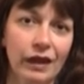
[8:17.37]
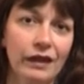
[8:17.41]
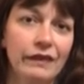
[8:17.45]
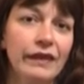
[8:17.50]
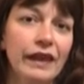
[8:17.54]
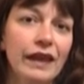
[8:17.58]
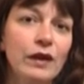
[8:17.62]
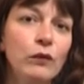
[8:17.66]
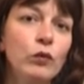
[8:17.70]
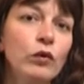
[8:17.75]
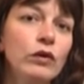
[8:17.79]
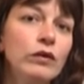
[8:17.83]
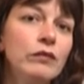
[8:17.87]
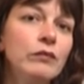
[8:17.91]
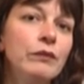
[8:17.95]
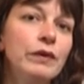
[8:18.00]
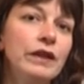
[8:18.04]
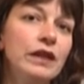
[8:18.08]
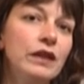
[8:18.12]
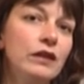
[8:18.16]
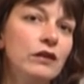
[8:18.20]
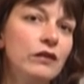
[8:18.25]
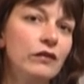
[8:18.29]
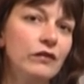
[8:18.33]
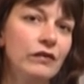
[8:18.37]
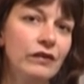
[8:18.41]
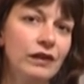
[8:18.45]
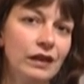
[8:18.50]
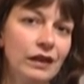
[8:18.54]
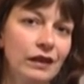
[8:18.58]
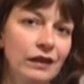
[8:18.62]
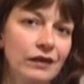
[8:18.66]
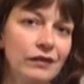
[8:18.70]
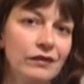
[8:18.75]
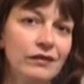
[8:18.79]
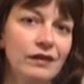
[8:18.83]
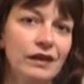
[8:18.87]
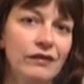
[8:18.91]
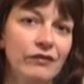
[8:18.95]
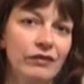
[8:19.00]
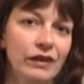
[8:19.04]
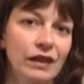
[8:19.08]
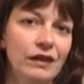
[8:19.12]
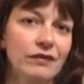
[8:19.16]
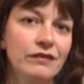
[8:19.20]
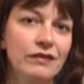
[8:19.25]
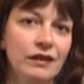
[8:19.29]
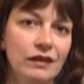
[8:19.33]
and they wouldn't be using it if
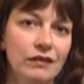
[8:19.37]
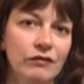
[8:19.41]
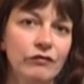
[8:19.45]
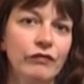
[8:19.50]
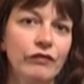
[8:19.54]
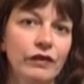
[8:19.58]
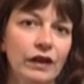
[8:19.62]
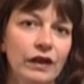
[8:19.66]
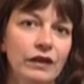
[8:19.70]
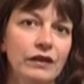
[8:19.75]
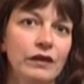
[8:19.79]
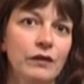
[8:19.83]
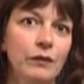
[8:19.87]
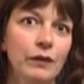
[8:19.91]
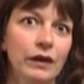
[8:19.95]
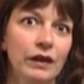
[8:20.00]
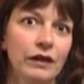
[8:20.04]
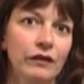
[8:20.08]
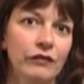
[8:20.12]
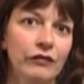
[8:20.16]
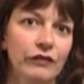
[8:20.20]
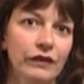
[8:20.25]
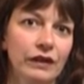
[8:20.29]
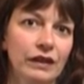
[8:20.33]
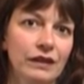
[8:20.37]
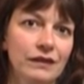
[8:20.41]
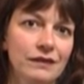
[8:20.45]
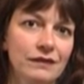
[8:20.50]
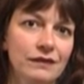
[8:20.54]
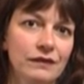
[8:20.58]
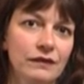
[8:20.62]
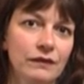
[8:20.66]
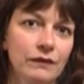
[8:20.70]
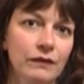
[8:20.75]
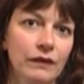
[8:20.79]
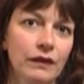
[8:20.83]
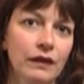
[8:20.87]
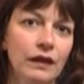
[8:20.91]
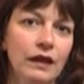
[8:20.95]
they didn't find the benefits.